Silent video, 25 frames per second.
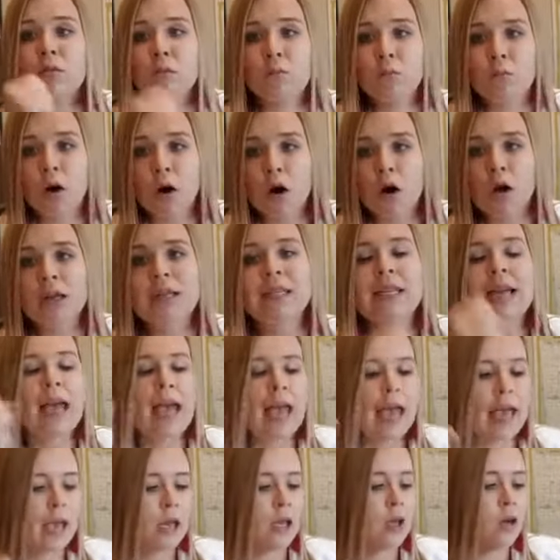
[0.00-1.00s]
marked,
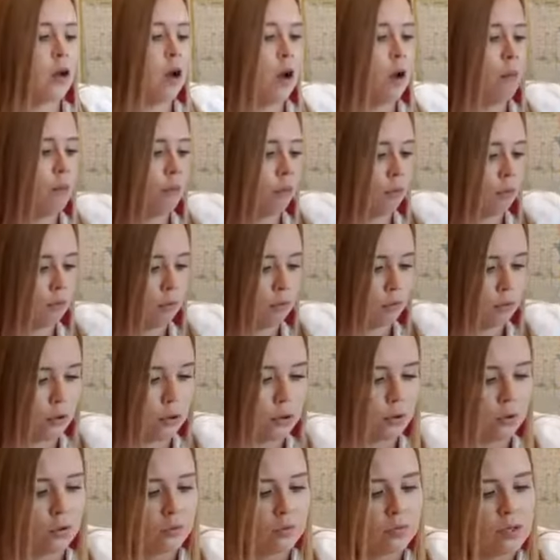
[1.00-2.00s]
and
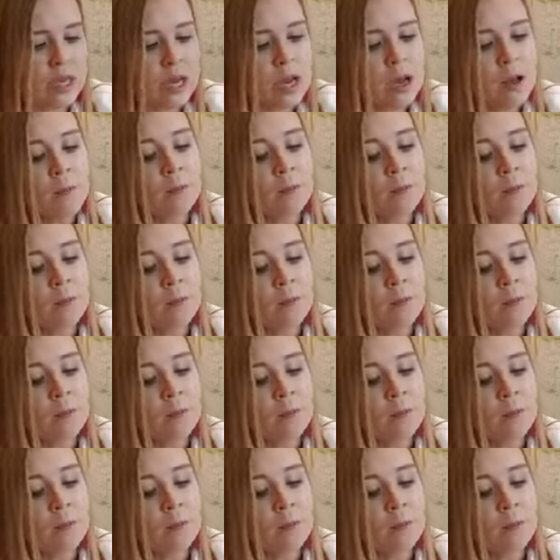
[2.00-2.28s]
approved.